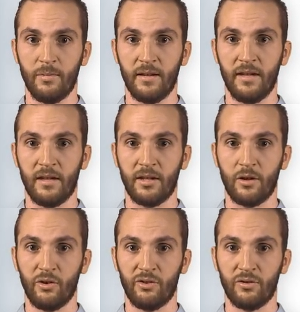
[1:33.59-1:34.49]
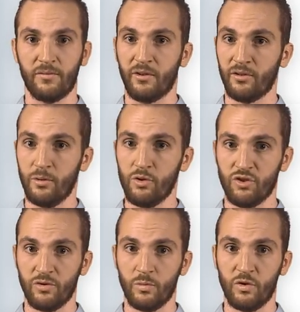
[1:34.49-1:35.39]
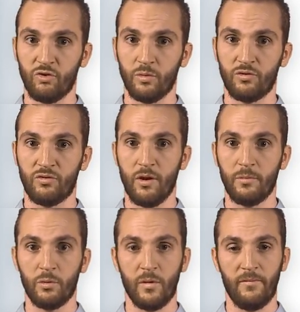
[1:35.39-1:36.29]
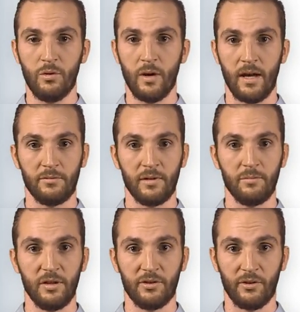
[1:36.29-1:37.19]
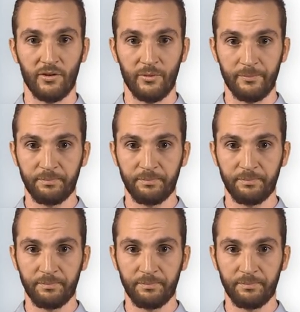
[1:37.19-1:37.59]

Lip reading: but at the cost of resolution, which would drop to a few hundred meters.